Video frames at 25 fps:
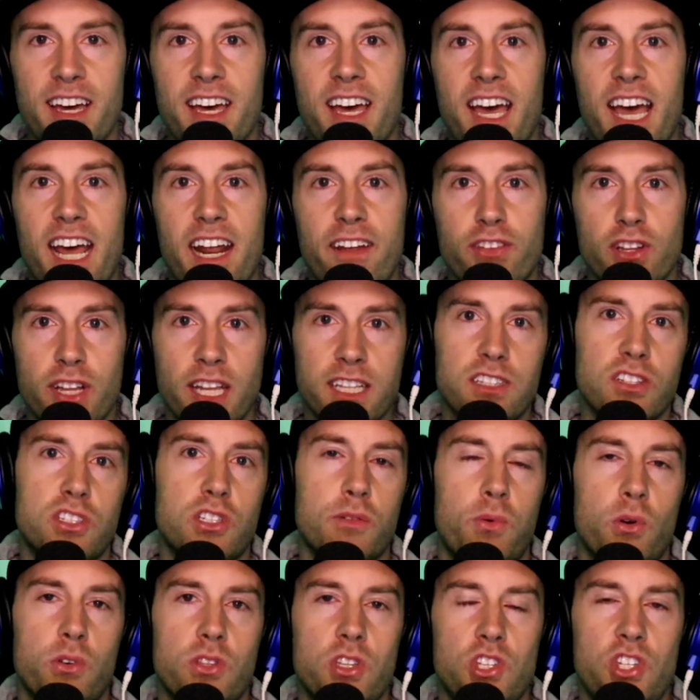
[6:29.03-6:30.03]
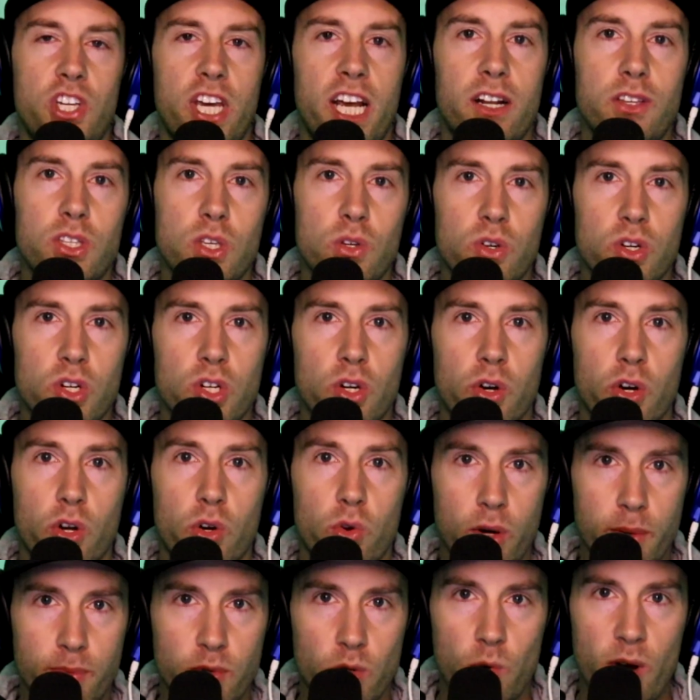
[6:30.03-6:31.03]
And if you'd like to support the channel, you can go to
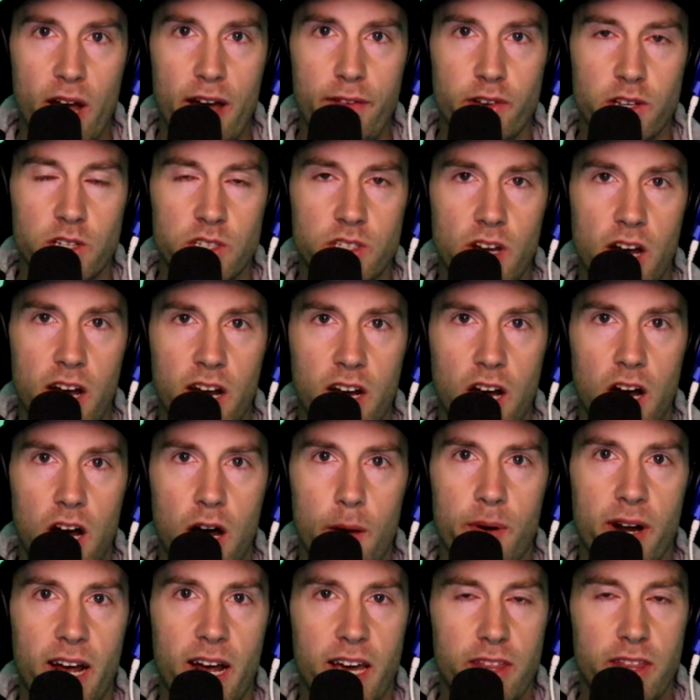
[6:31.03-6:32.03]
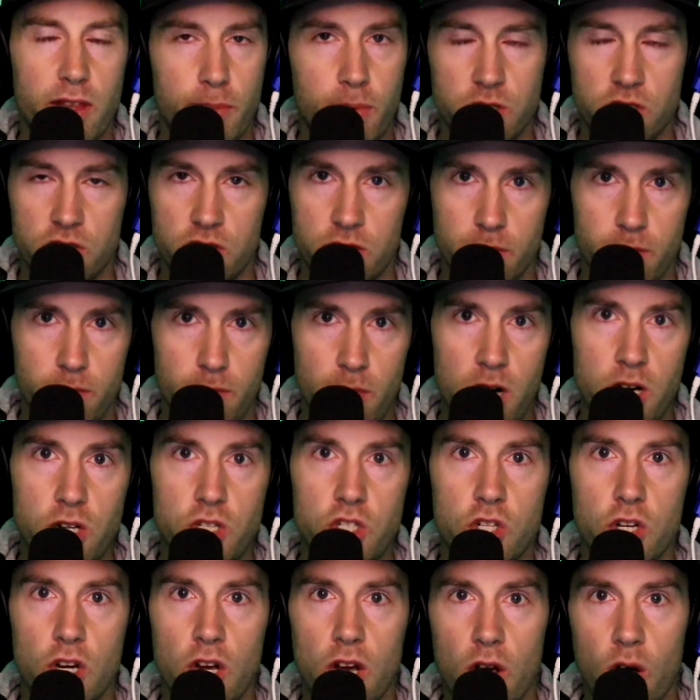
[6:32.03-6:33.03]
cryptographics.com and either purchase some
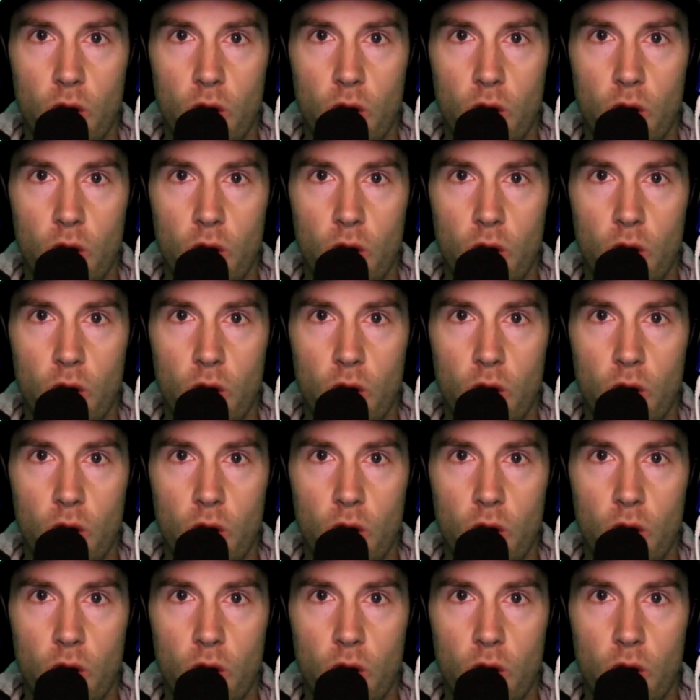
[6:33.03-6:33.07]
merch